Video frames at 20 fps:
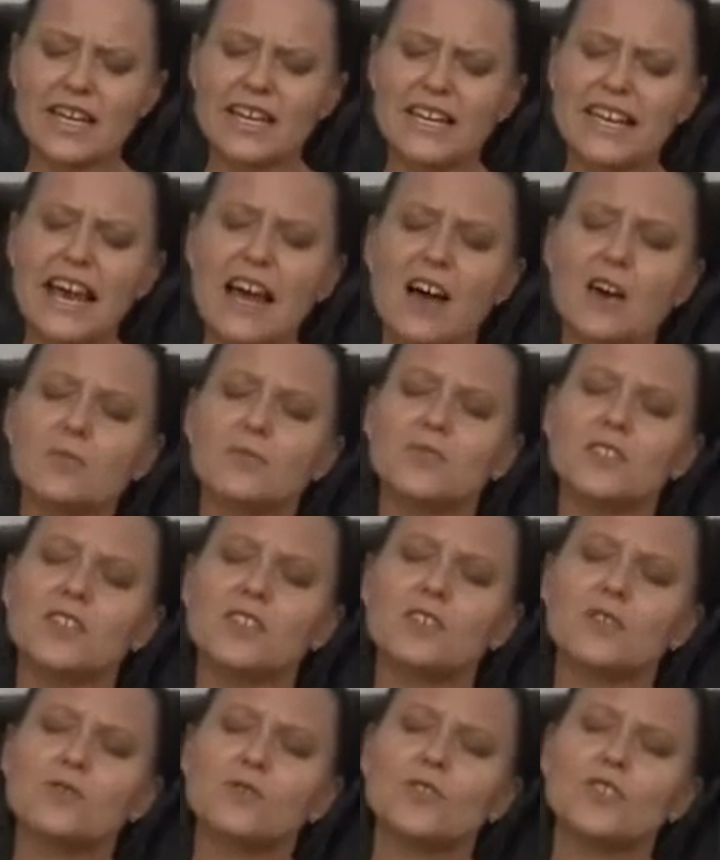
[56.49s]
It
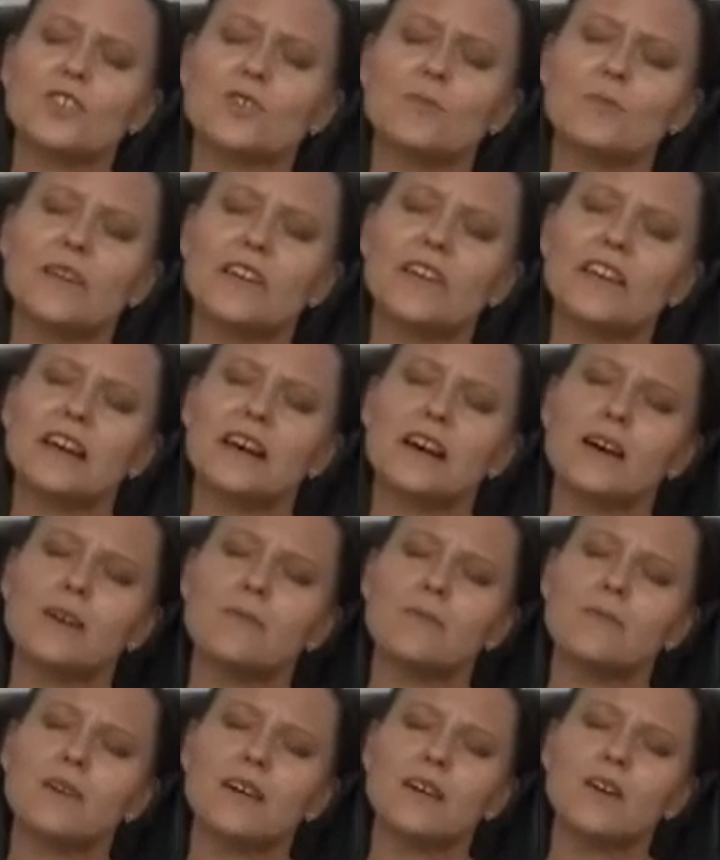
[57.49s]
helps you to
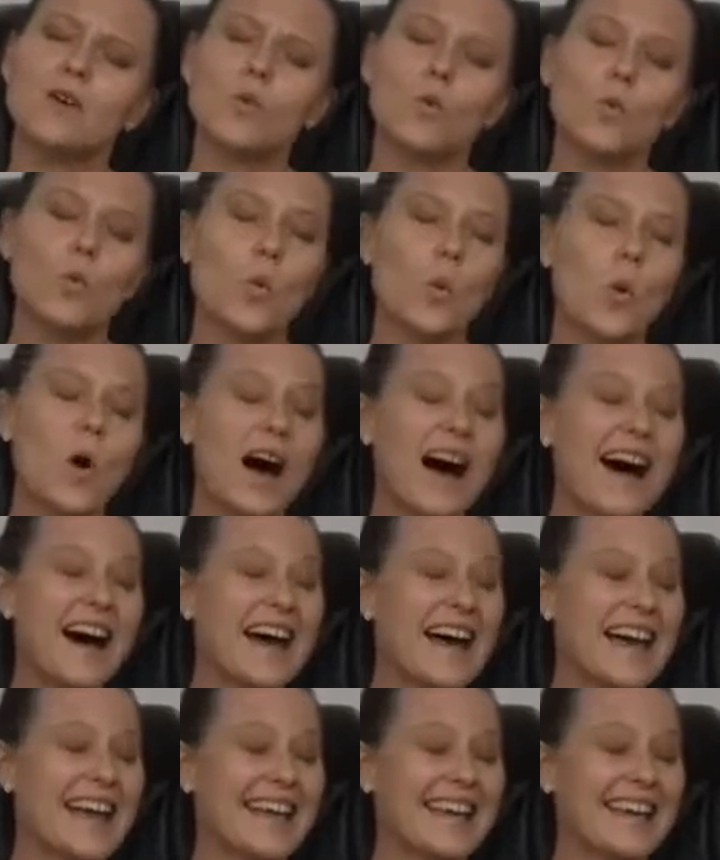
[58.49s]
become
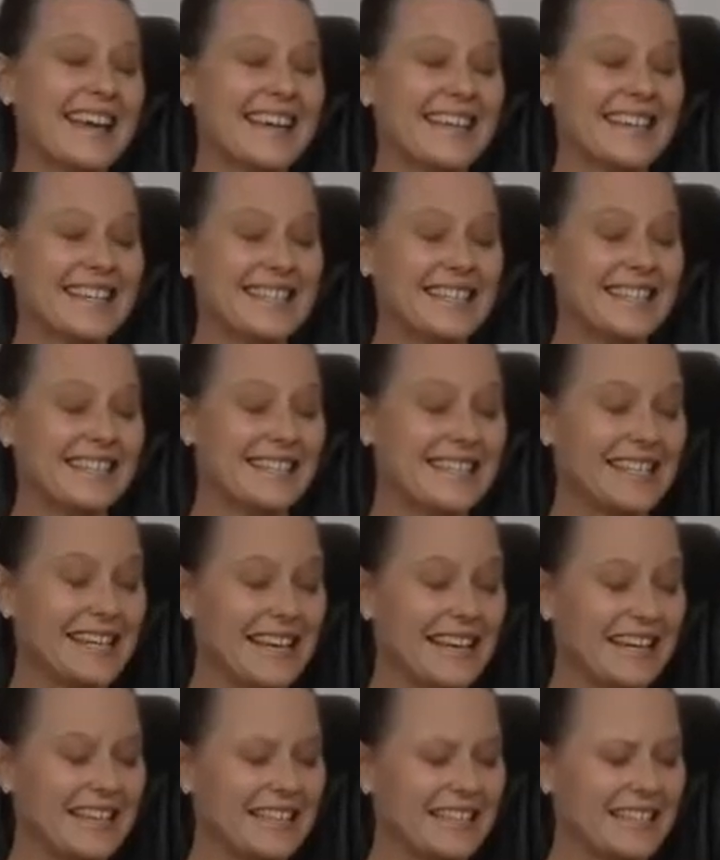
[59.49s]

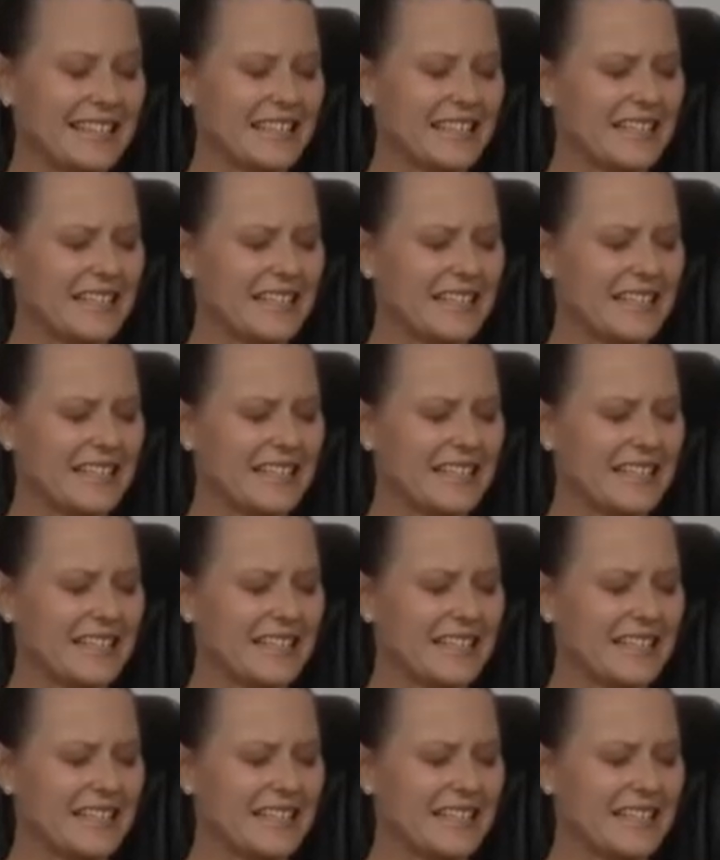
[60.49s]
wiser.